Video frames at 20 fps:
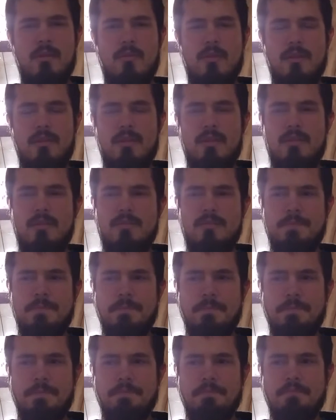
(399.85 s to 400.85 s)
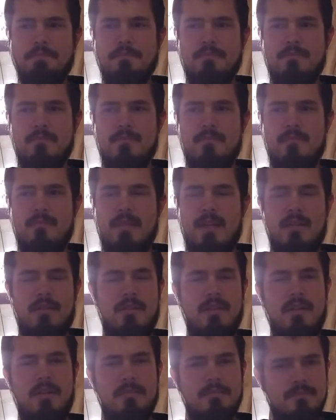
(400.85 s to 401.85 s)
I worked on, I
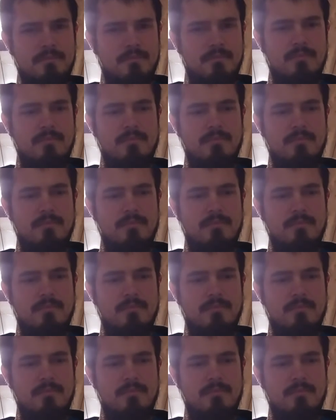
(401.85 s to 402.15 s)
don't know.